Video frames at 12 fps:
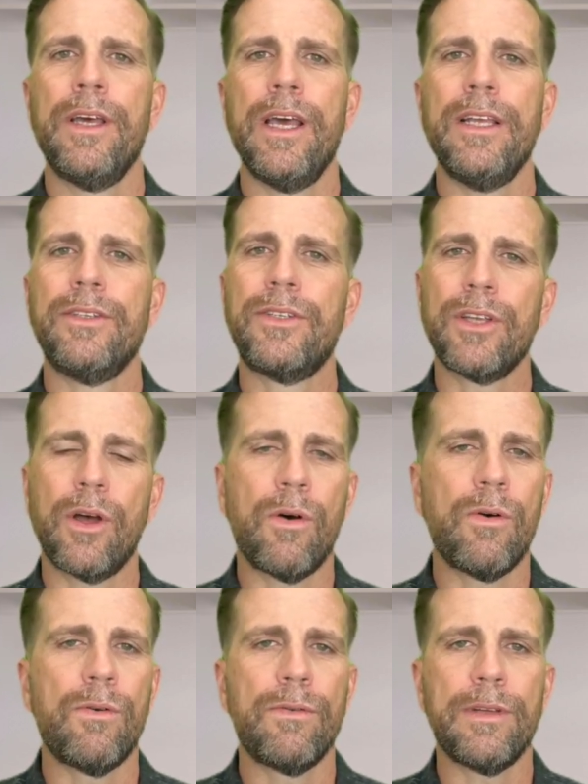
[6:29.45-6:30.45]
and
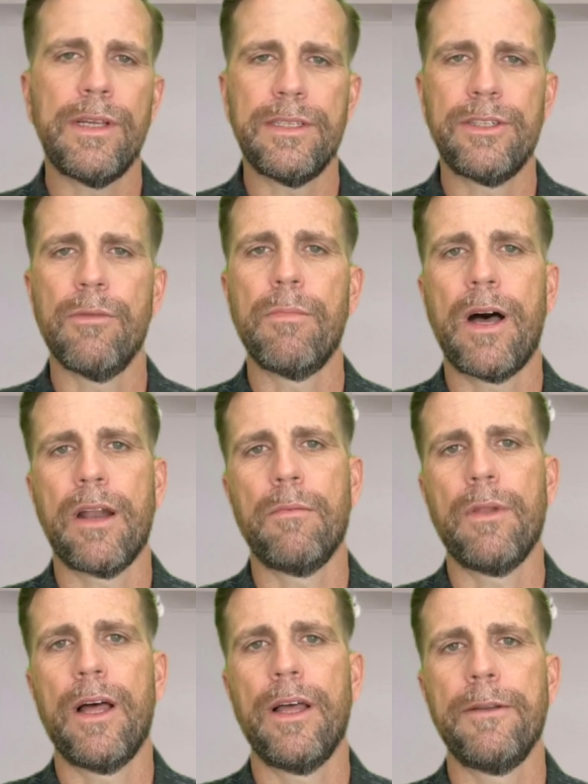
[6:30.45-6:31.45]
so is your bottom
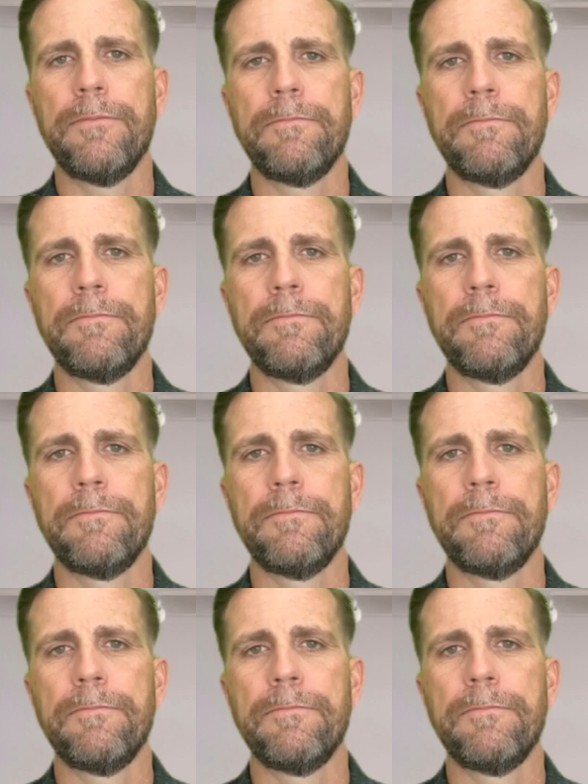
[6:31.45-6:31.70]
line.